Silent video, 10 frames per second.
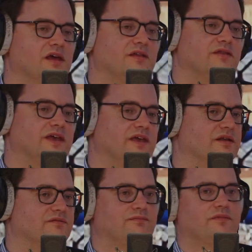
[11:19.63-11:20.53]
They
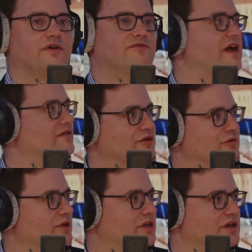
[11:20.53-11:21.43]
get $500
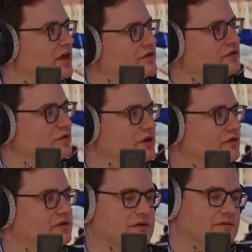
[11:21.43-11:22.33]
million or whatever
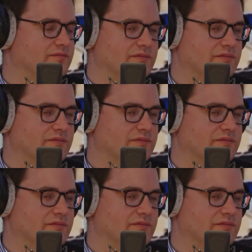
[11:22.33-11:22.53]
to,